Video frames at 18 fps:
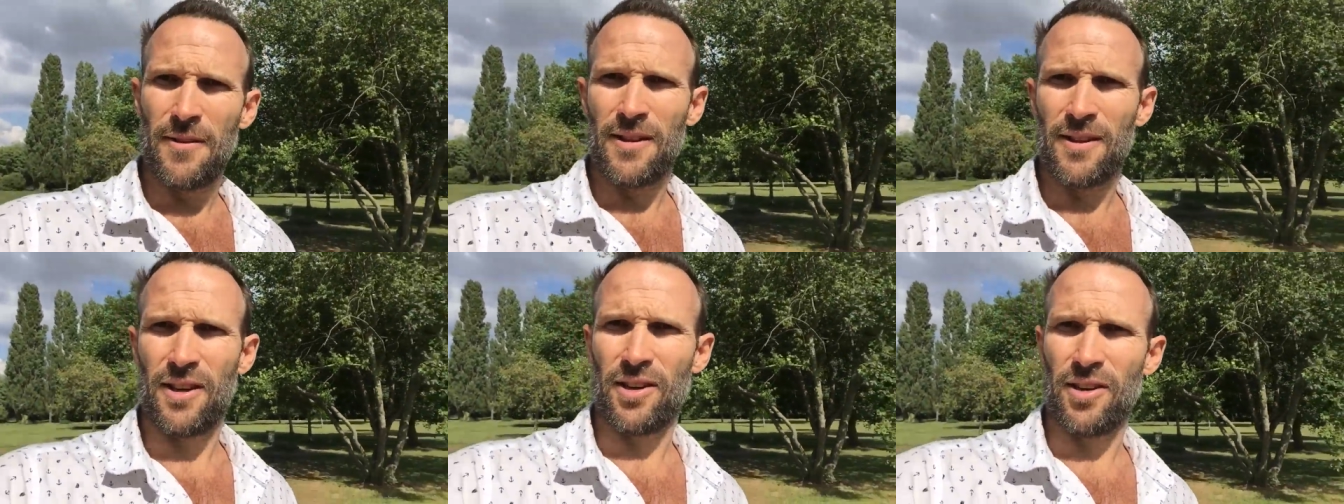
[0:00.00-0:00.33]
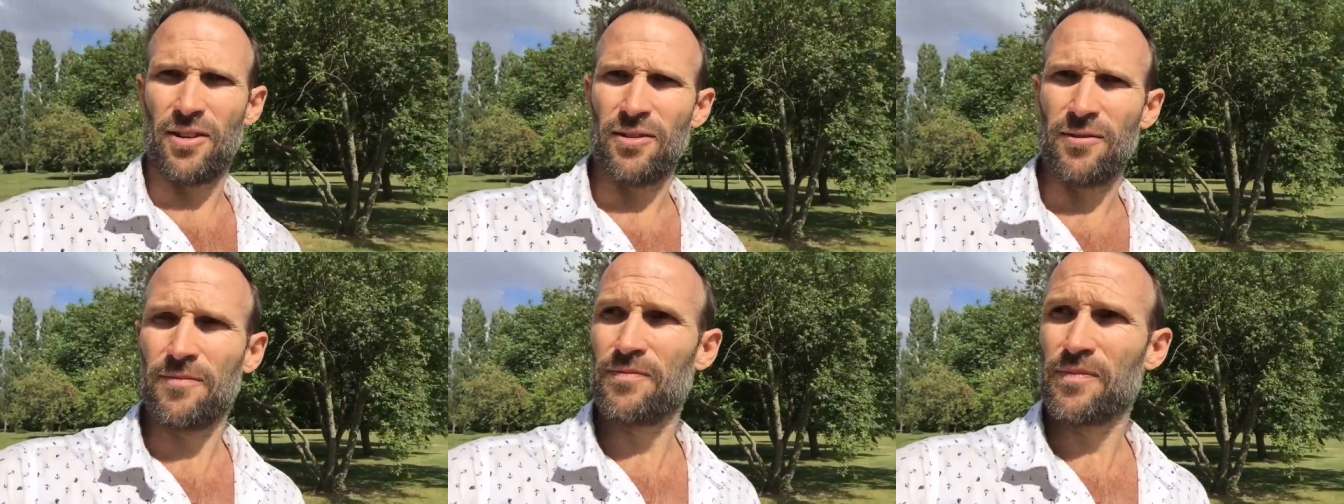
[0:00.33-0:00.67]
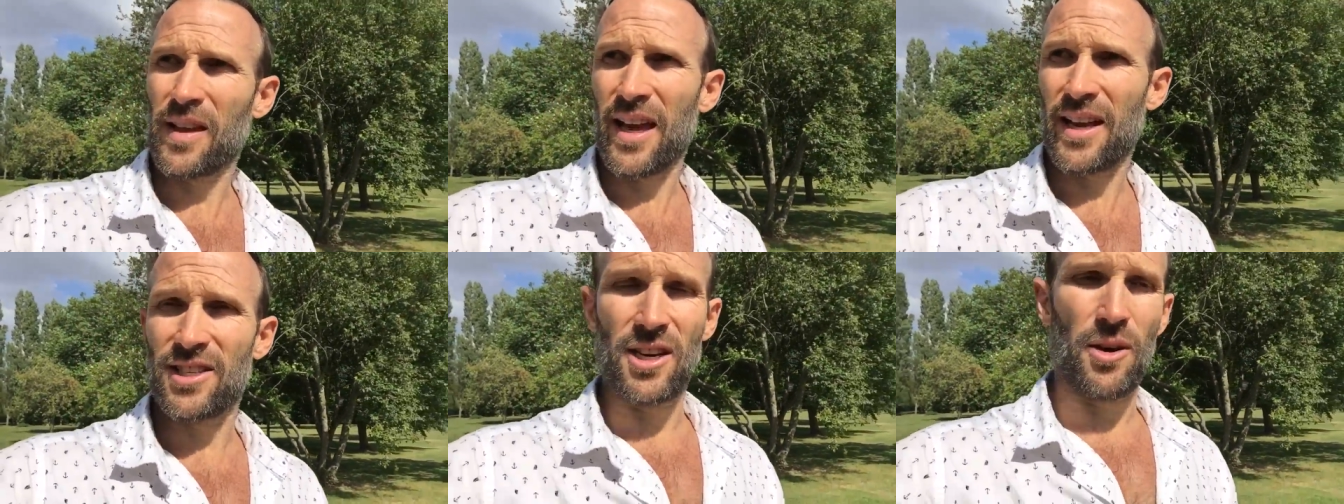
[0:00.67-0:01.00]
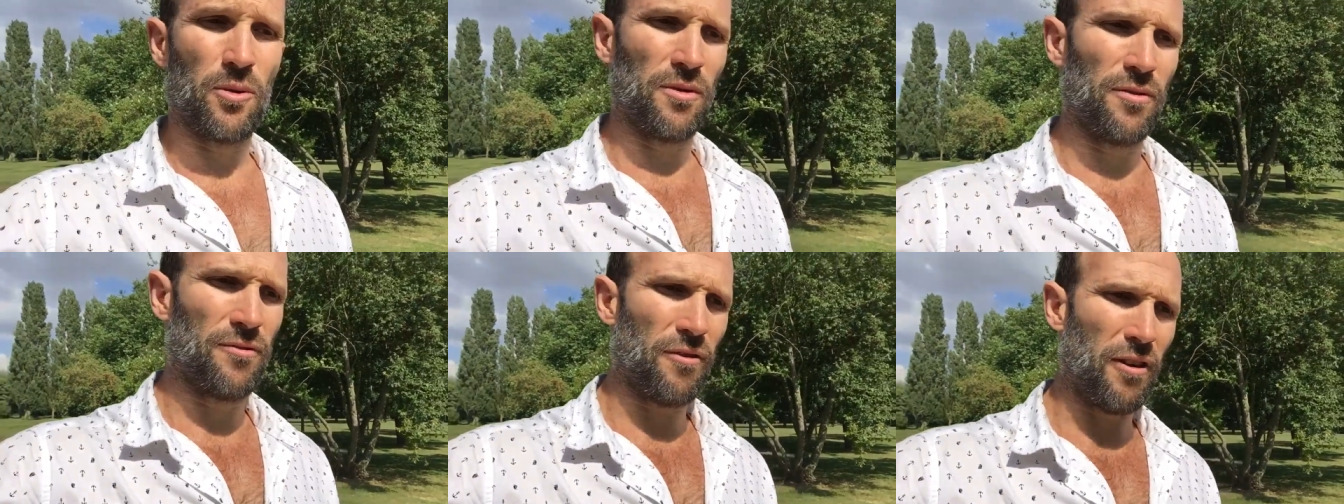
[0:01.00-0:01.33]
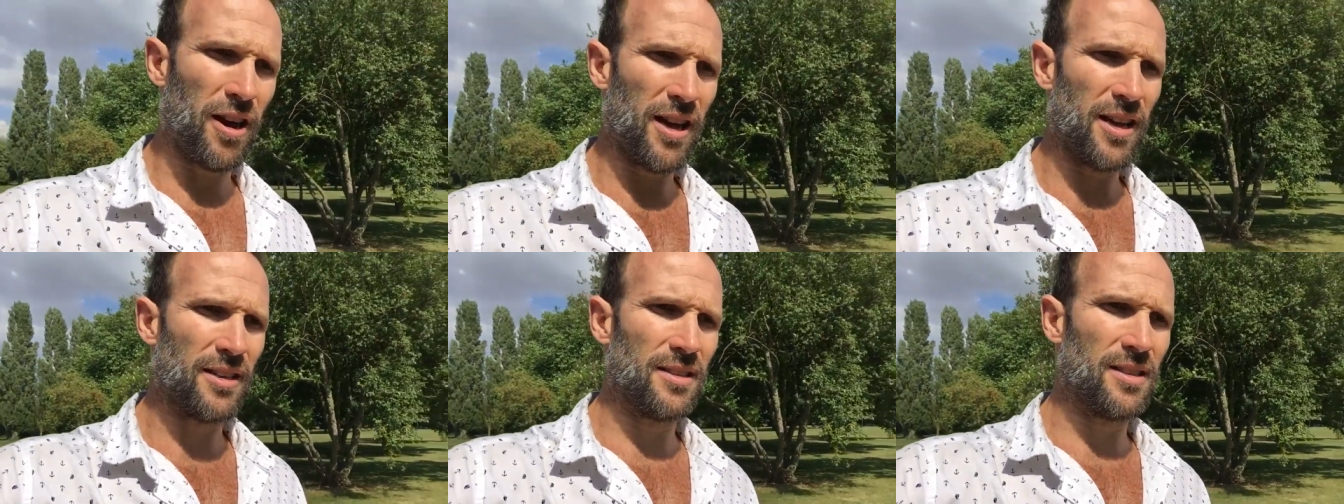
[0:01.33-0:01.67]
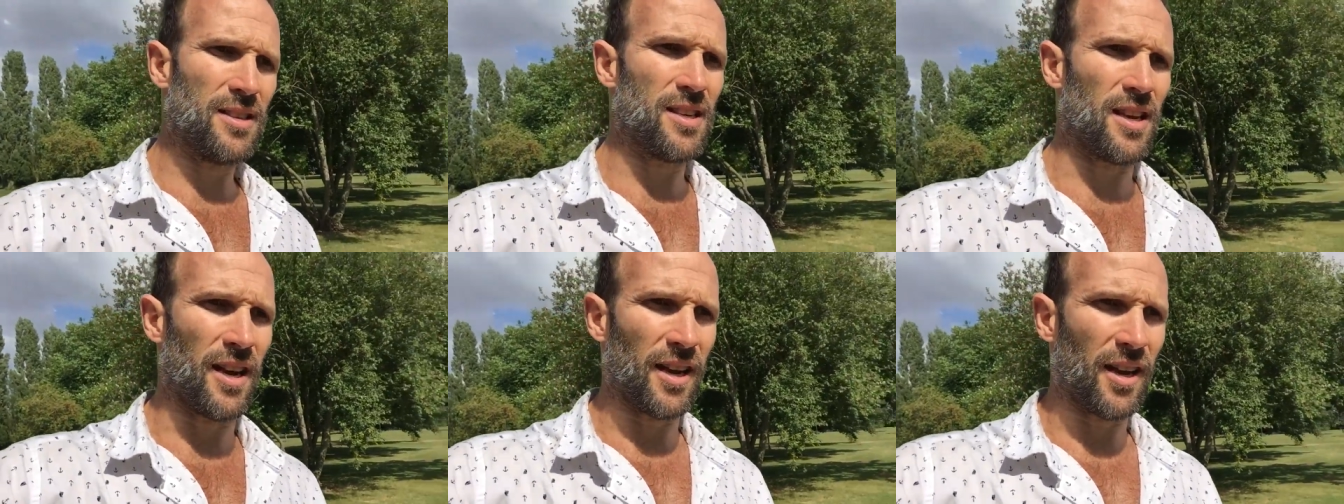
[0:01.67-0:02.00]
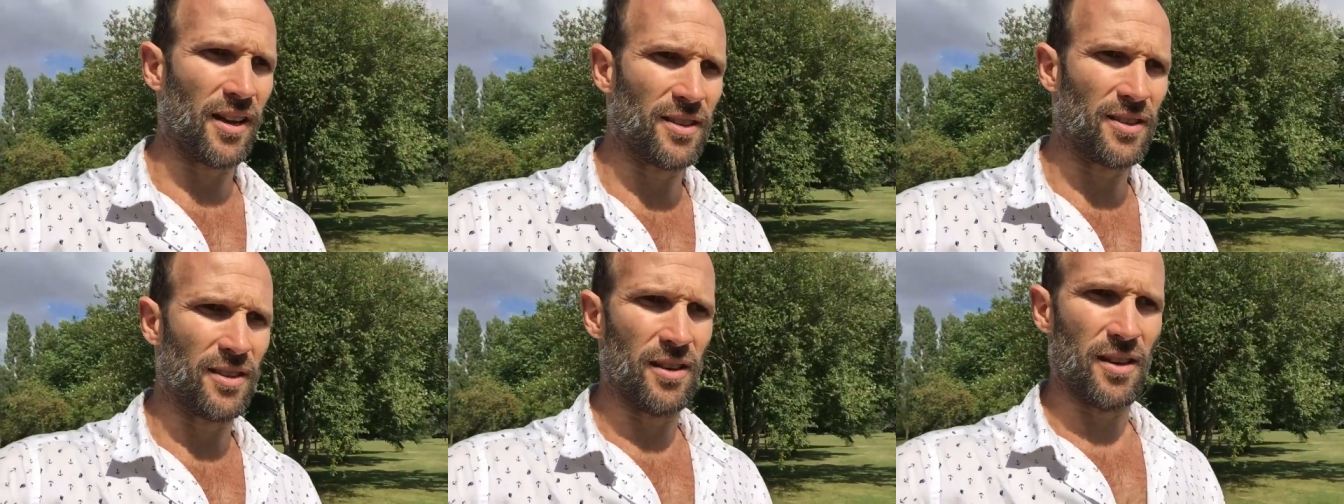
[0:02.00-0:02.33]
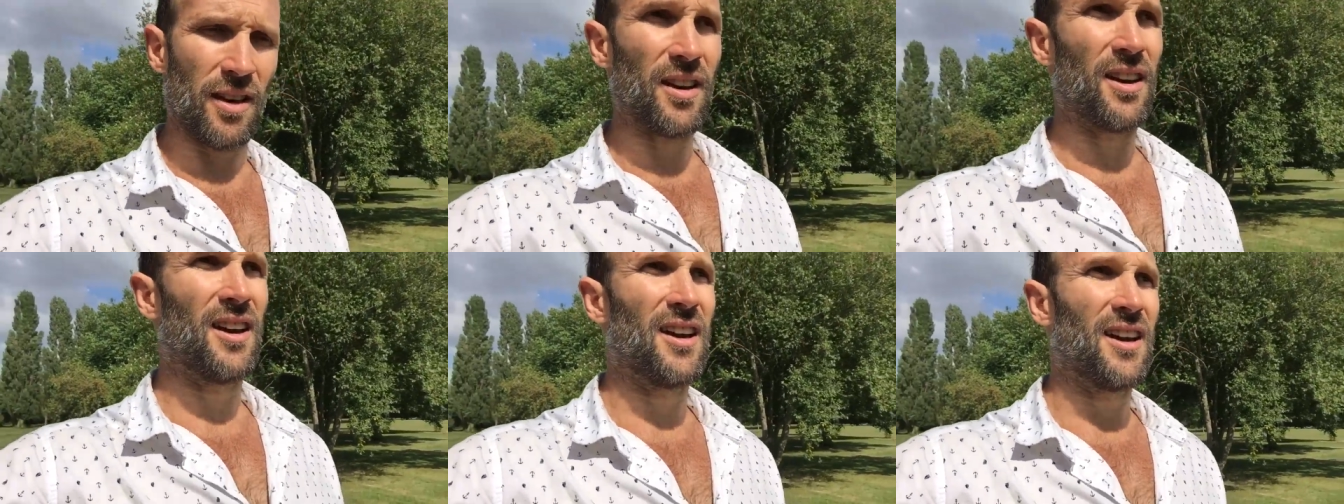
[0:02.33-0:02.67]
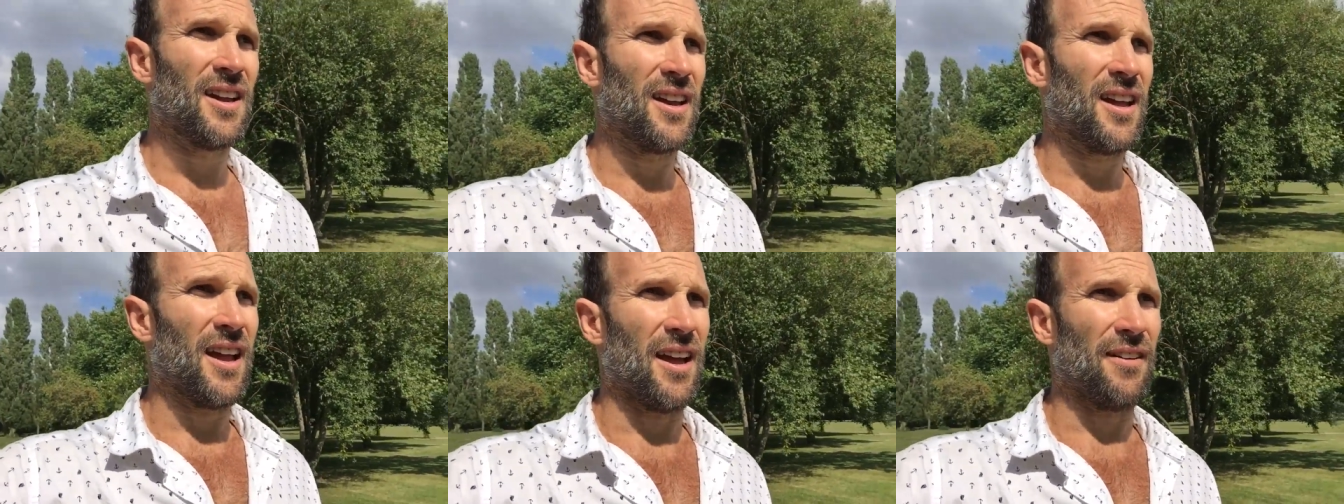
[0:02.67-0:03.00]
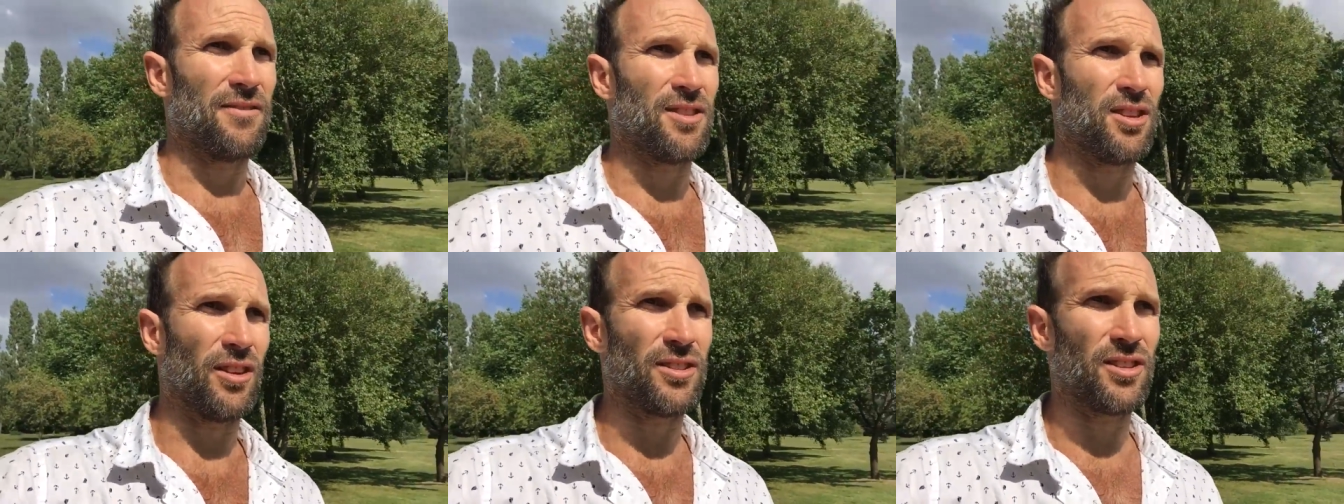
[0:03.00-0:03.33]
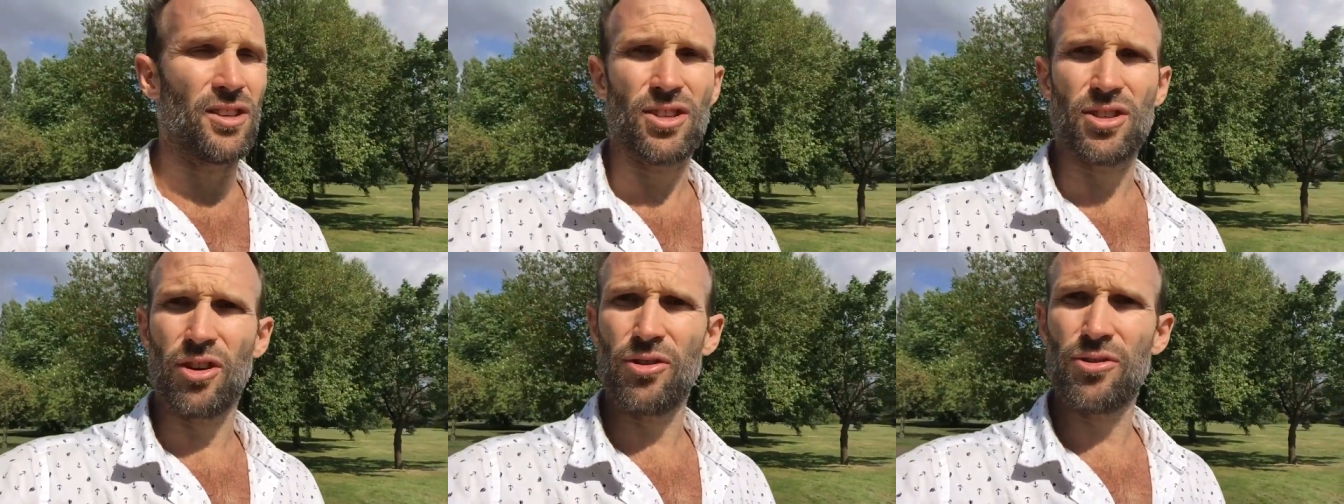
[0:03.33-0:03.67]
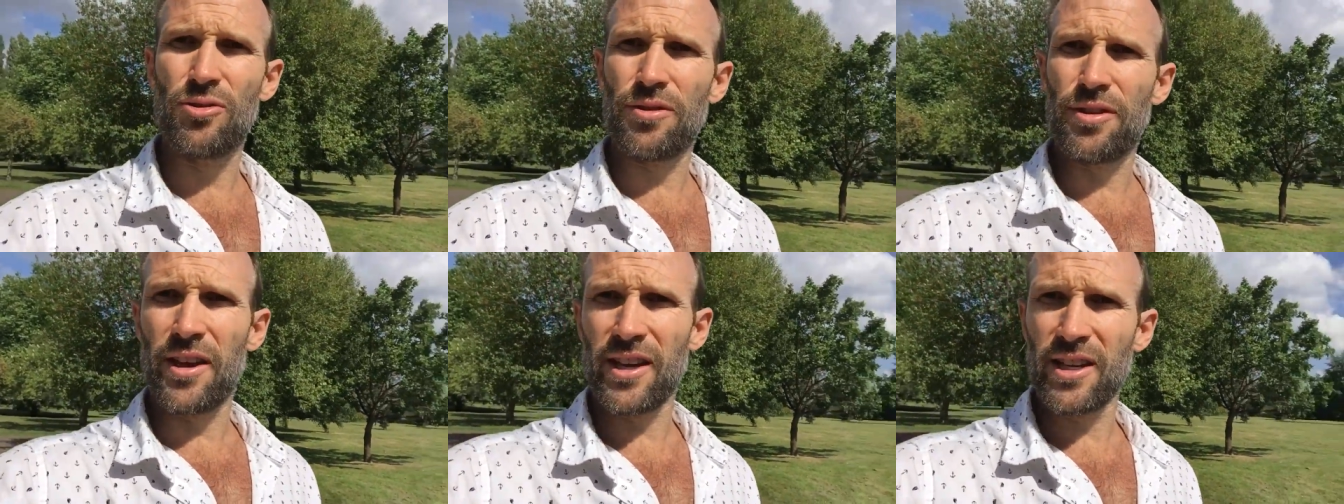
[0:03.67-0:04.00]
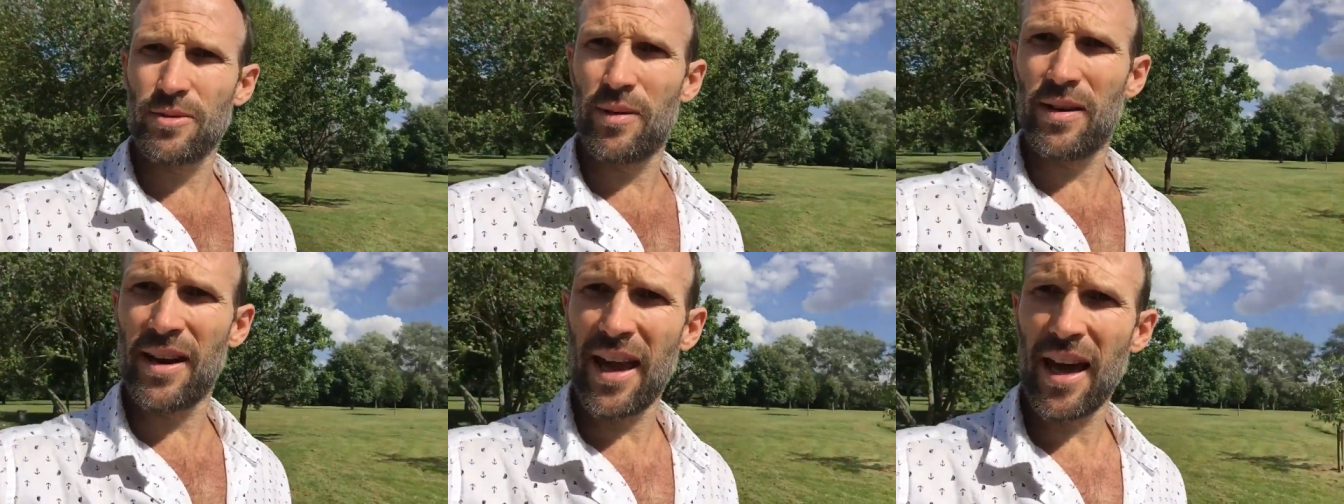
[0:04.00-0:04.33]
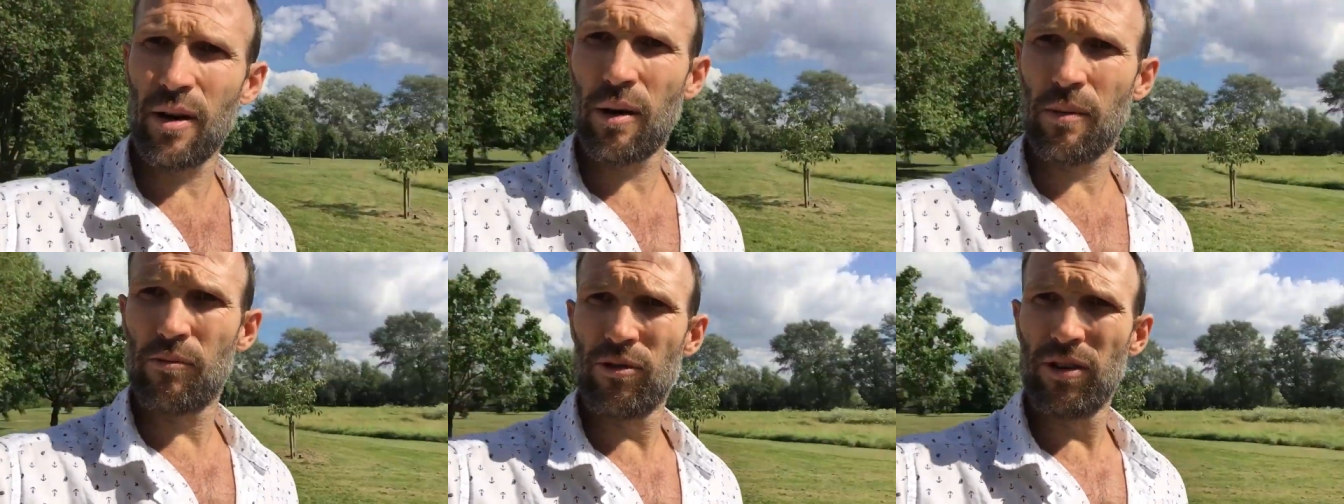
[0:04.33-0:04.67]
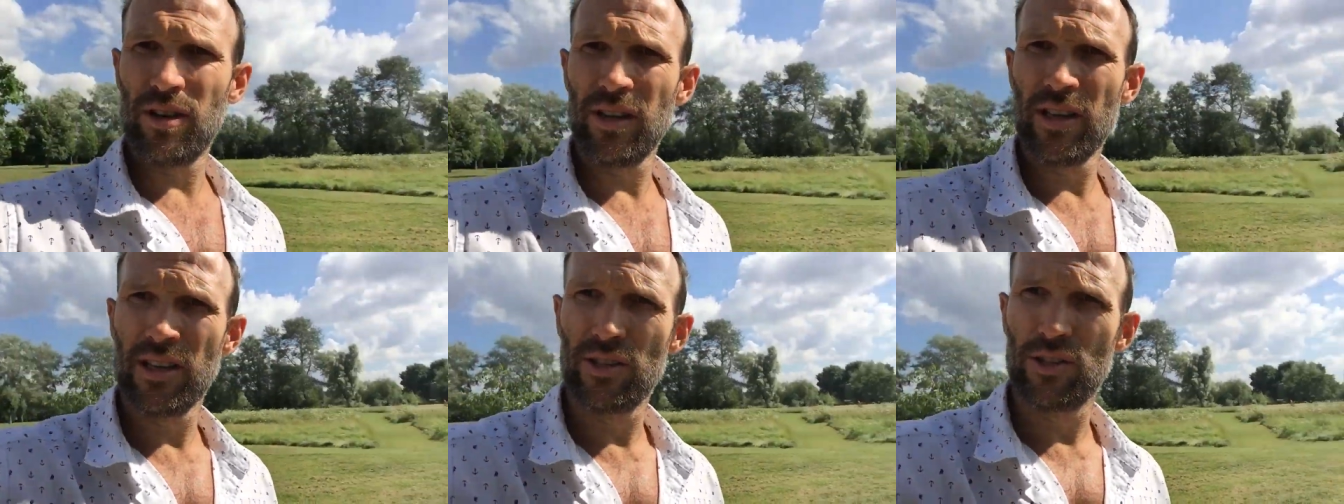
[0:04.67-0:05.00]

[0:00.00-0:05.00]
you know, catch up with friends, and I got to have lots of social things. But now I'm really